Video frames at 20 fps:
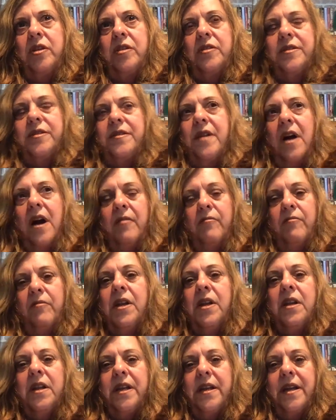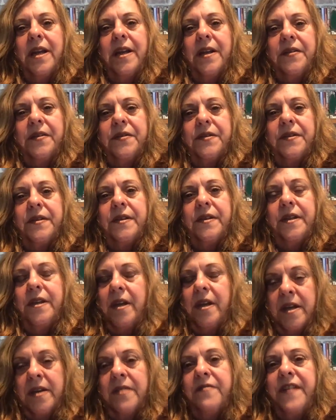is not really
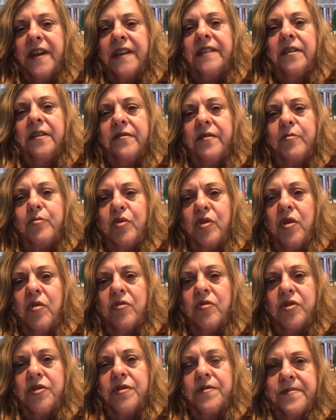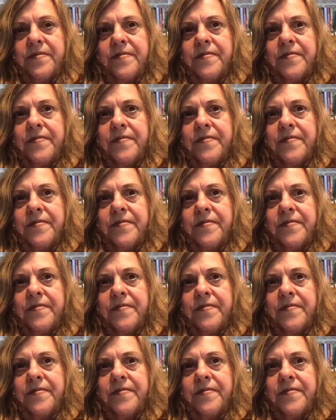an effective approach.